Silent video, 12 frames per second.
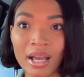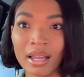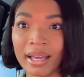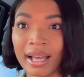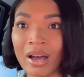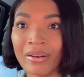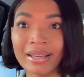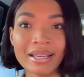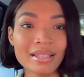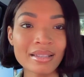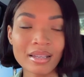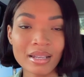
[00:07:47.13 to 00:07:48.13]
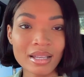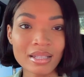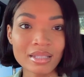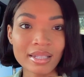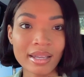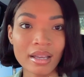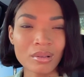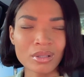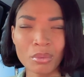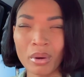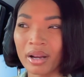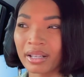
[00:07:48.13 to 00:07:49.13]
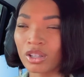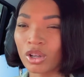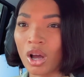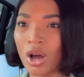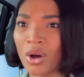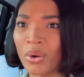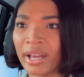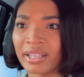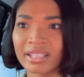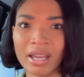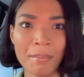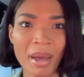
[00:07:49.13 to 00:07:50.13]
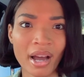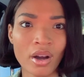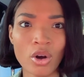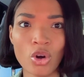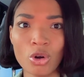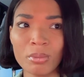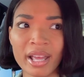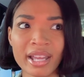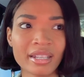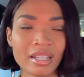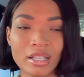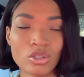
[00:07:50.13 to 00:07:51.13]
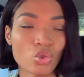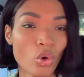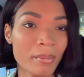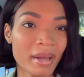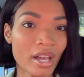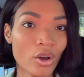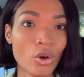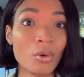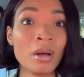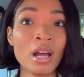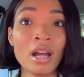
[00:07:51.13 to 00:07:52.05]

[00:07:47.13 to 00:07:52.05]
I like how easy it is to get to where I need to go and to get back home and to enjoy my home.